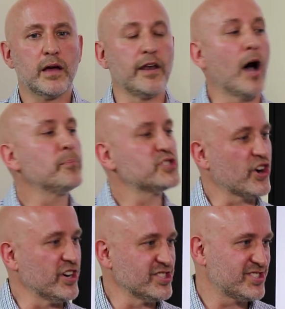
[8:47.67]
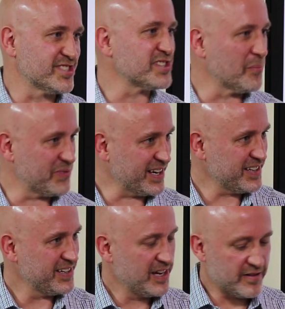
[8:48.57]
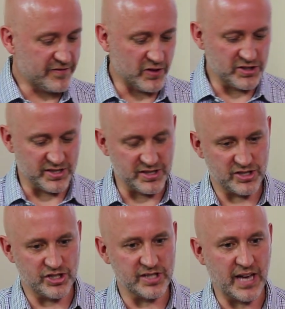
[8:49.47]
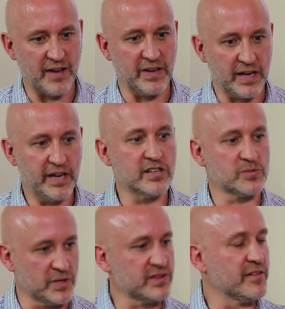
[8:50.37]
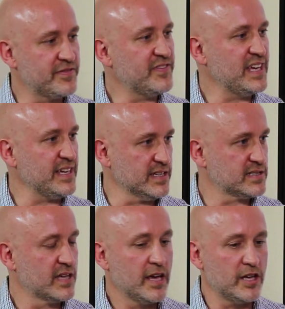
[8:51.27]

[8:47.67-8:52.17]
an upcharge to something versus just having, here's what the fee is.